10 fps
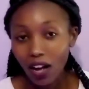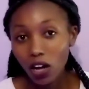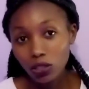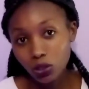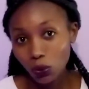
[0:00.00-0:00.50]

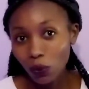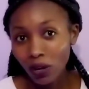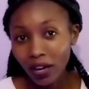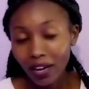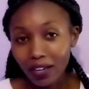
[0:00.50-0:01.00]
Also,
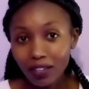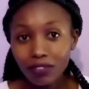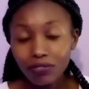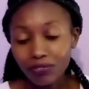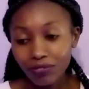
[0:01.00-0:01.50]

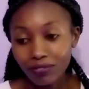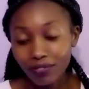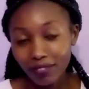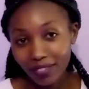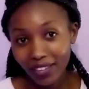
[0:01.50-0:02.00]
if
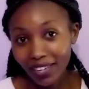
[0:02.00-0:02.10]
the